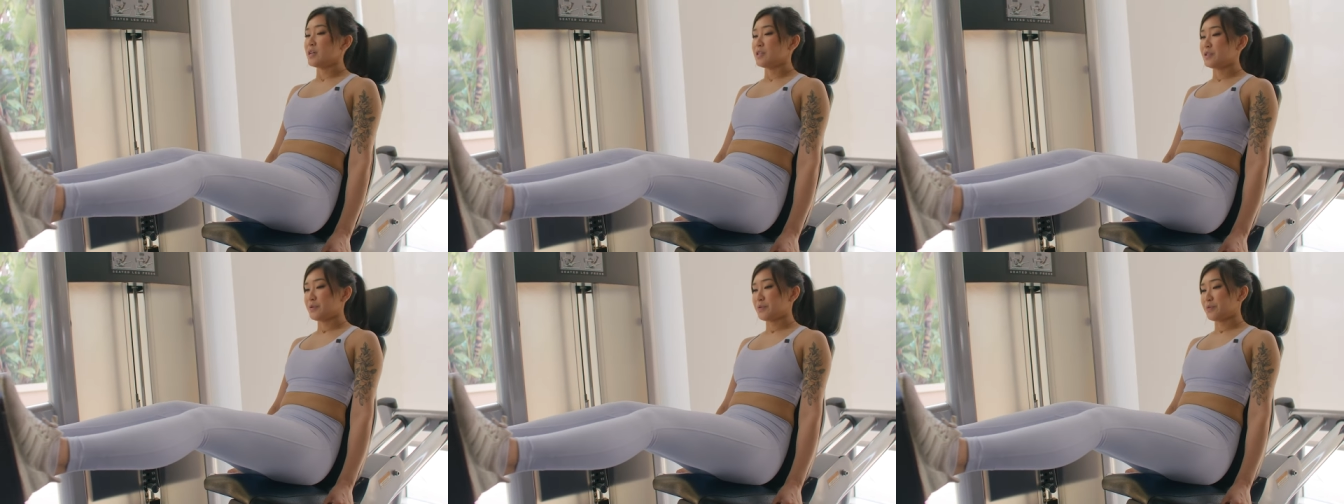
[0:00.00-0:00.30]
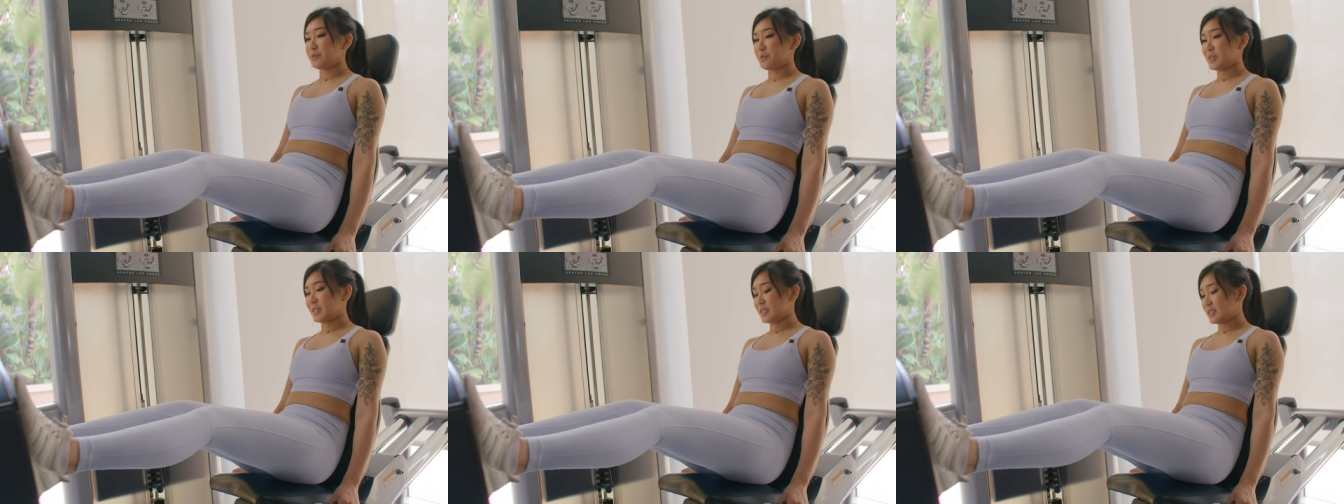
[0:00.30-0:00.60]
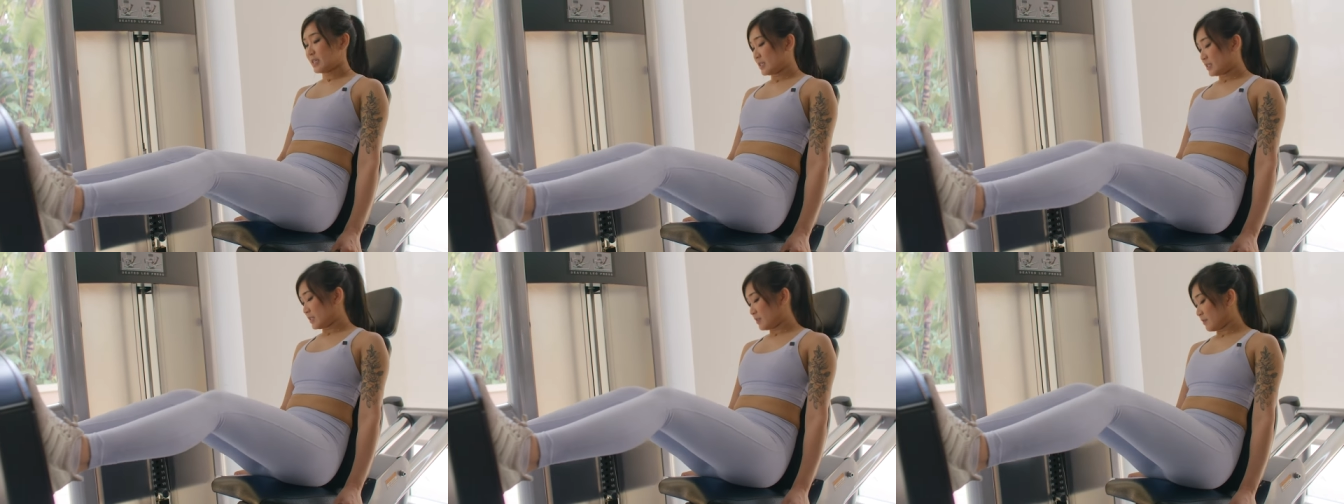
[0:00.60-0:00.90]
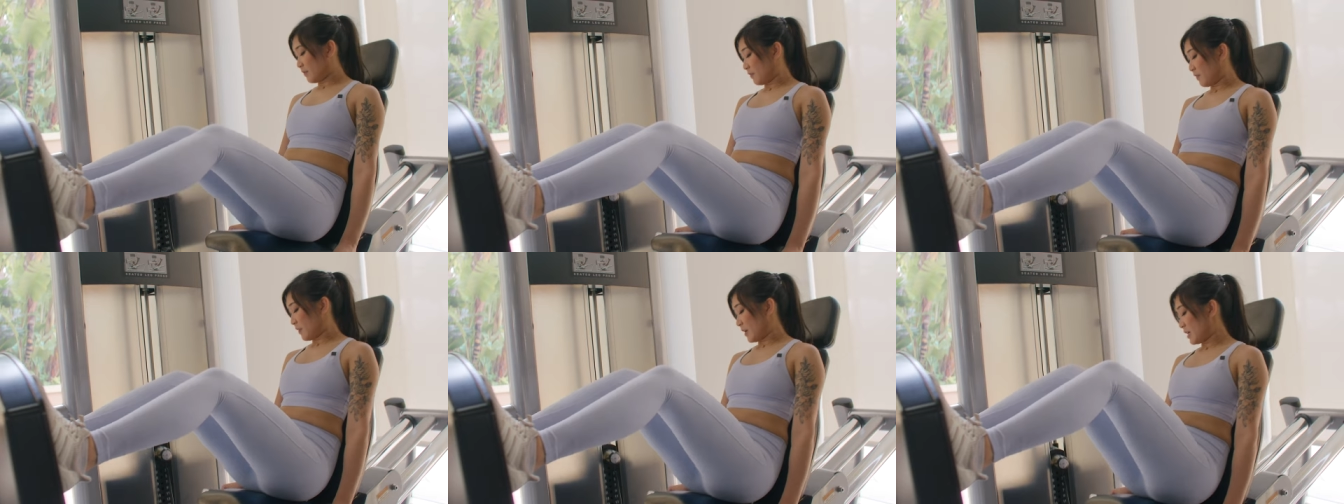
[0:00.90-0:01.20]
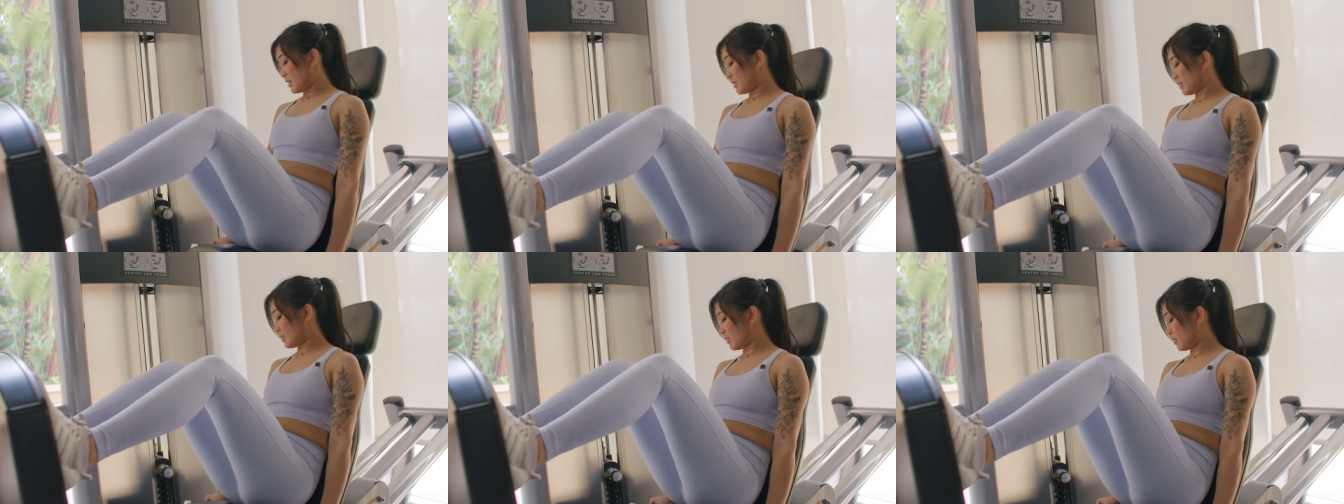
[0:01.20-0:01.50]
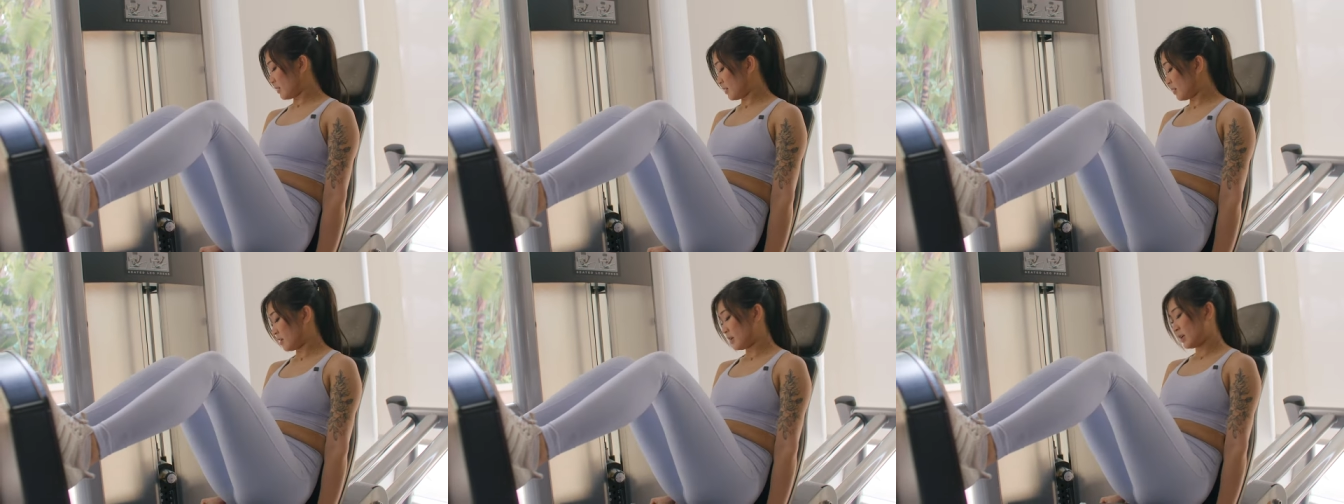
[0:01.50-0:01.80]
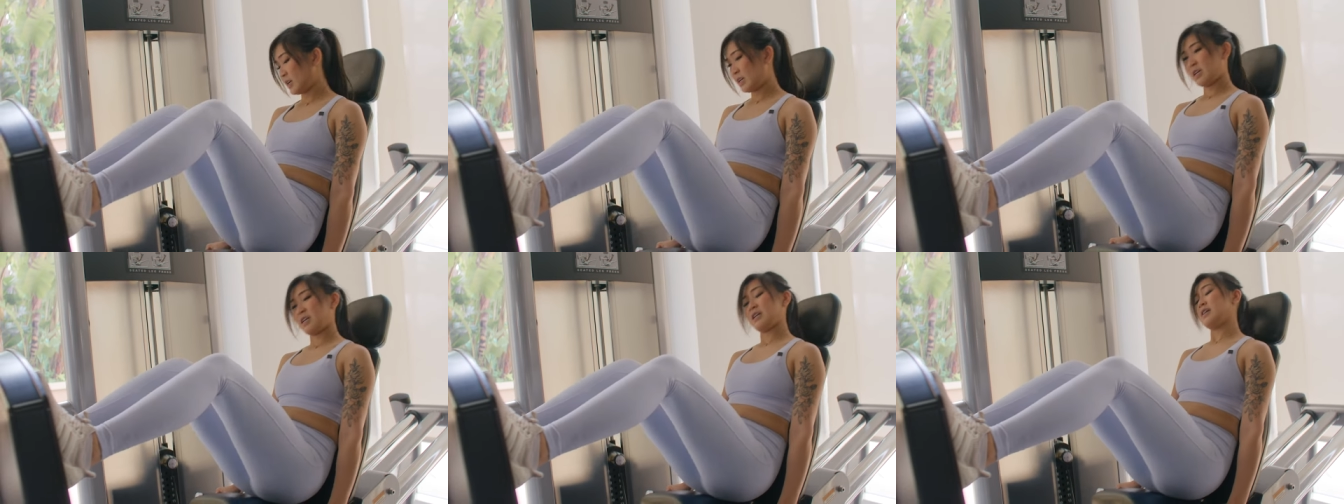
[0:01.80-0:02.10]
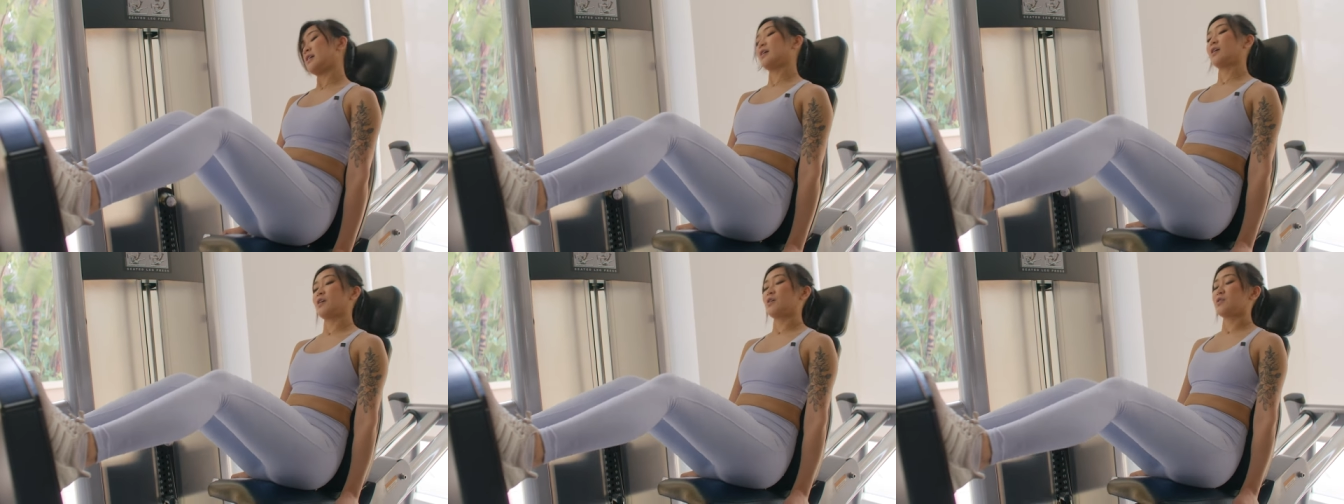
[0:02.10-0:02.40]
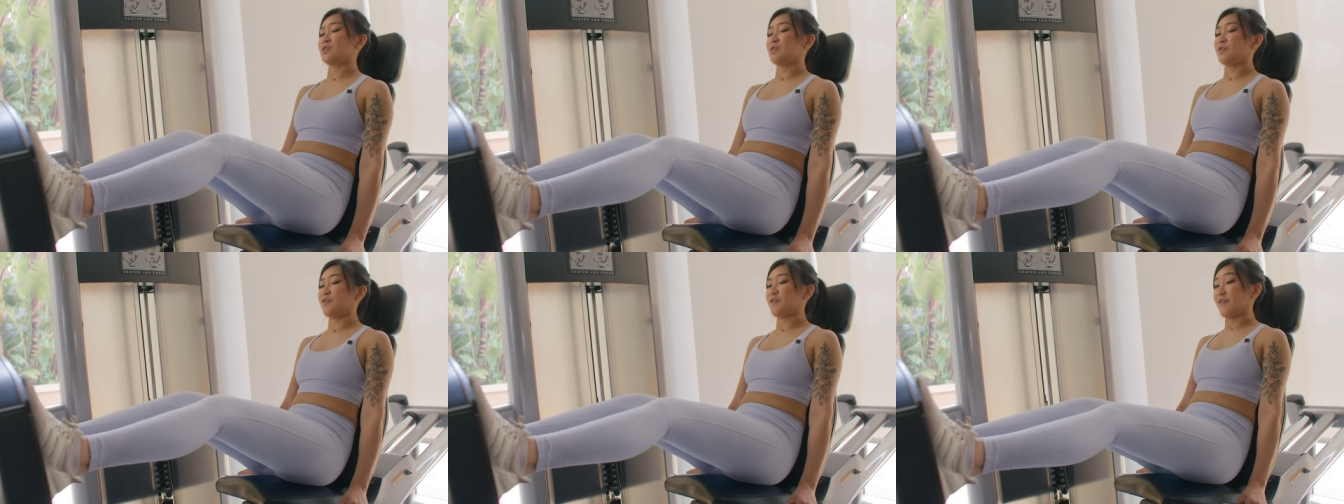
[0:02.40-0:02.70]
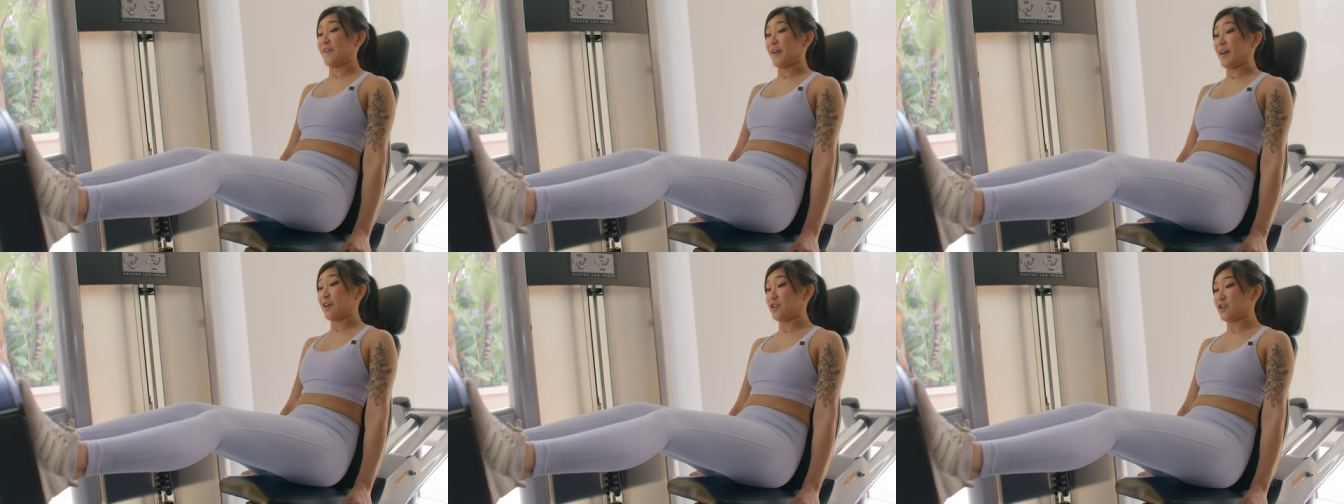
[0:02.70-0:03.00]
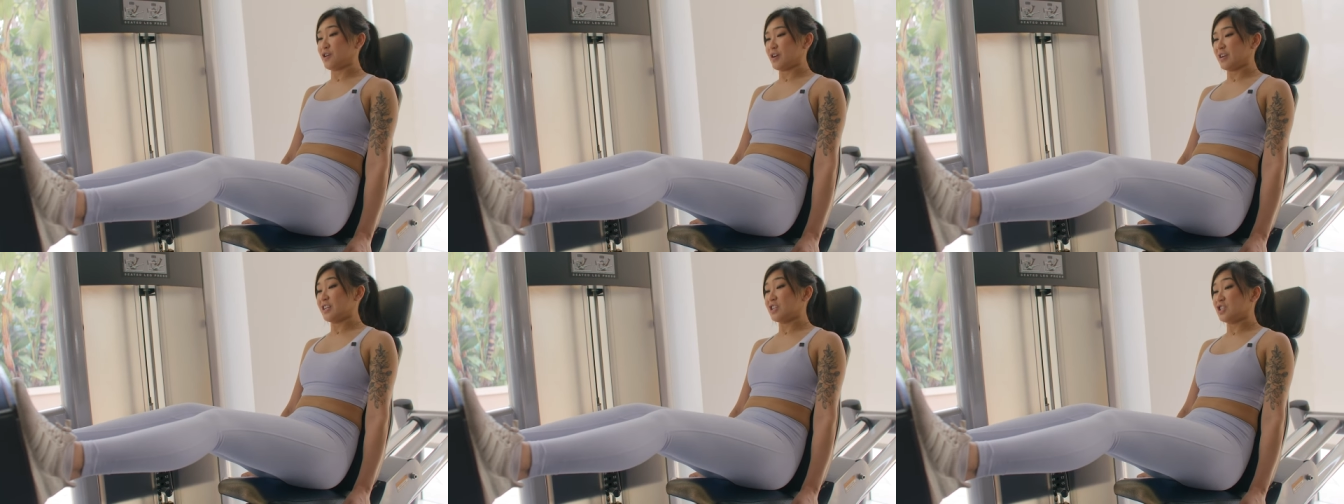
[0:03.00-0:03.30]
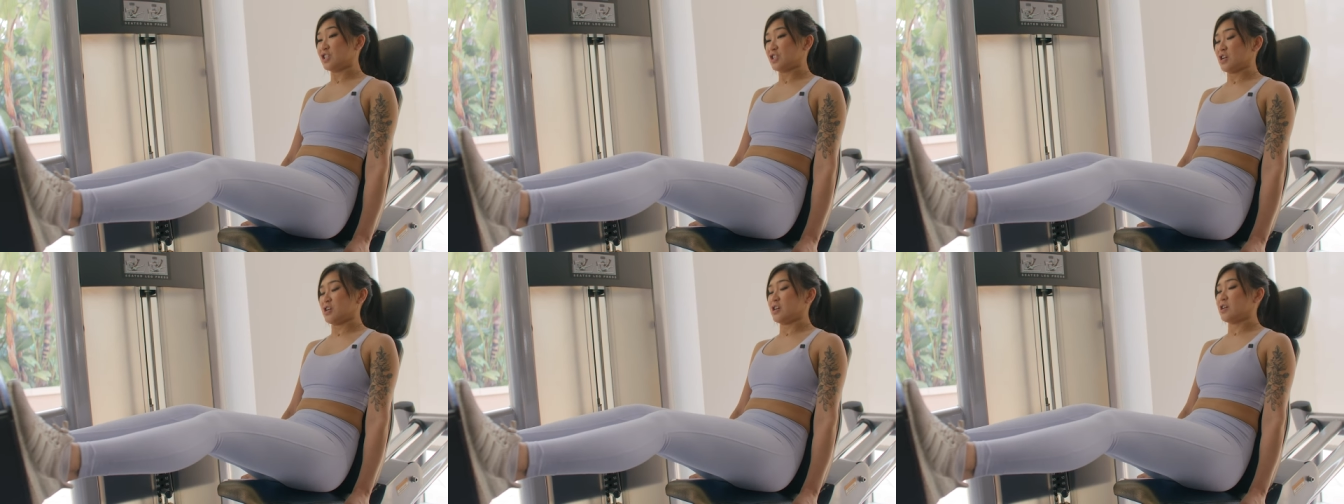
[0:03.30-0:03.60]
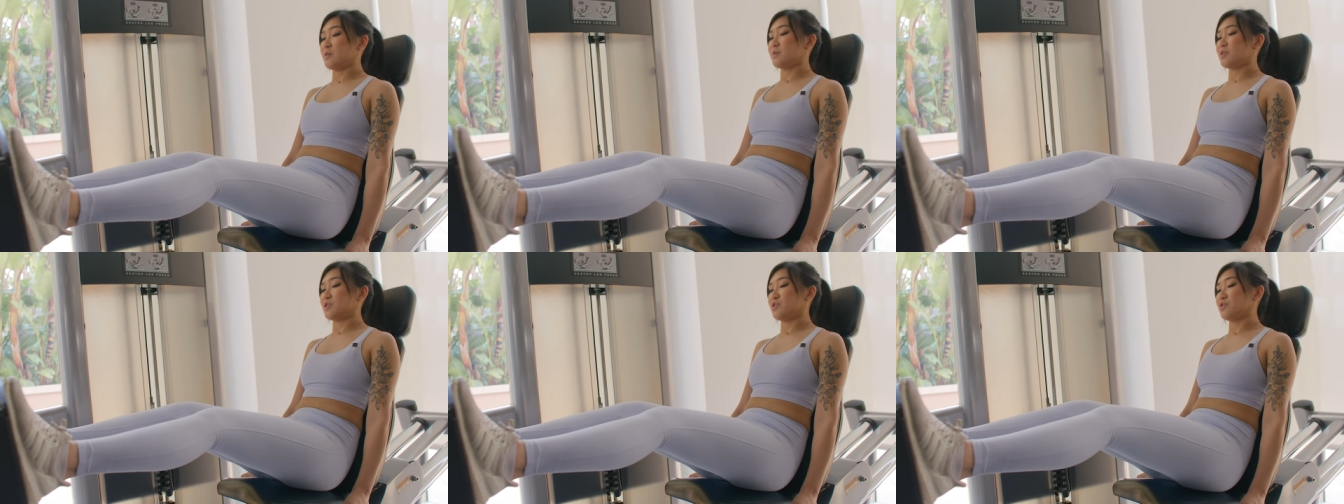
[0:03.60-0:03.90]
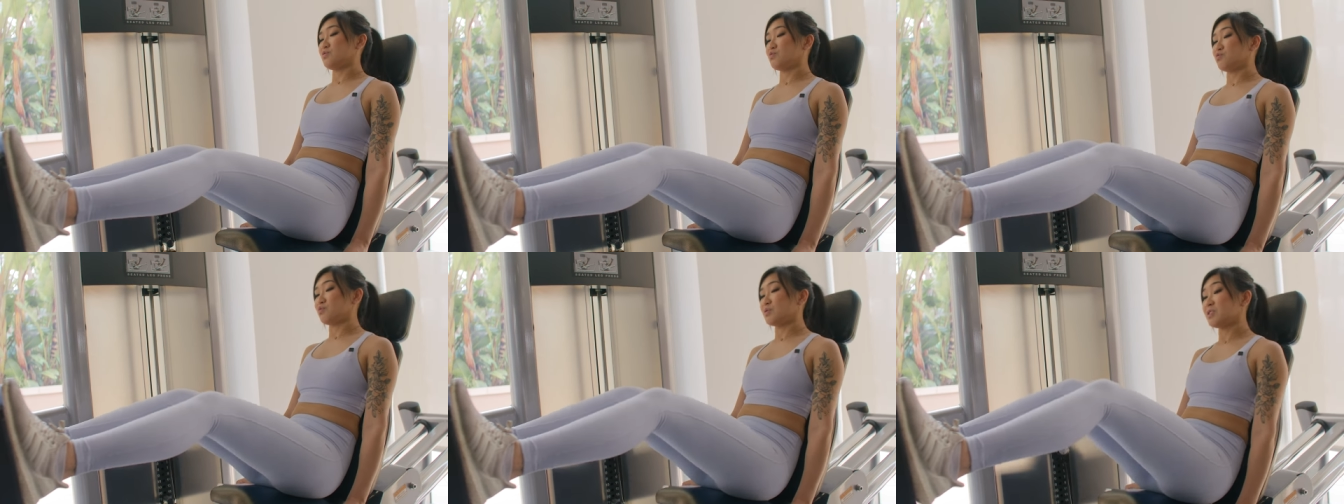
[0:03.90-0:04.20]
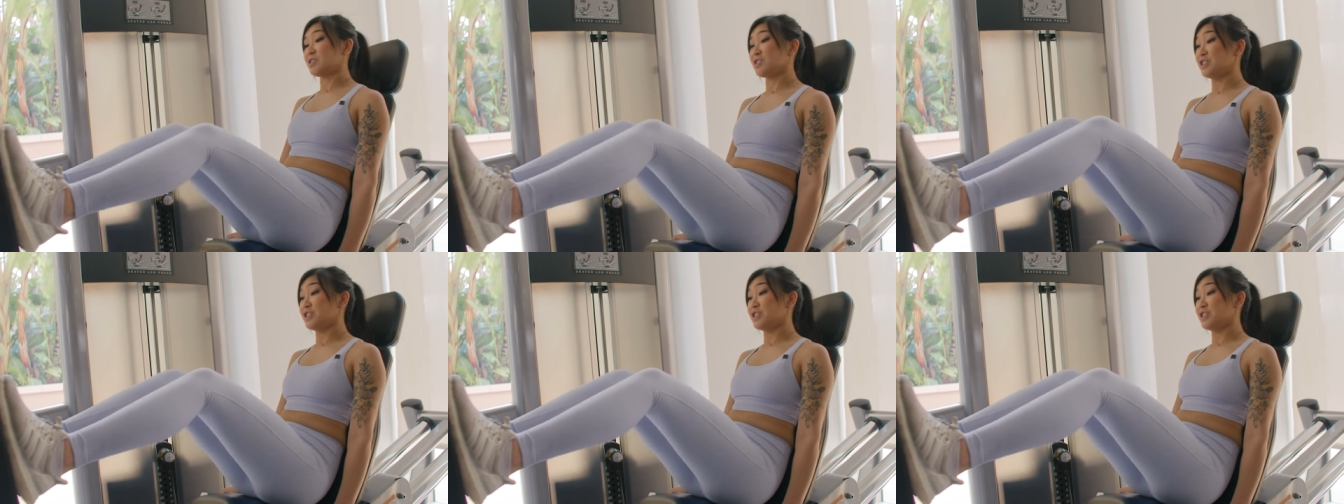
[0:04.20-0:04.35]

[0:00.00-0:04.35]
Do three sets of this and go till failure each time until you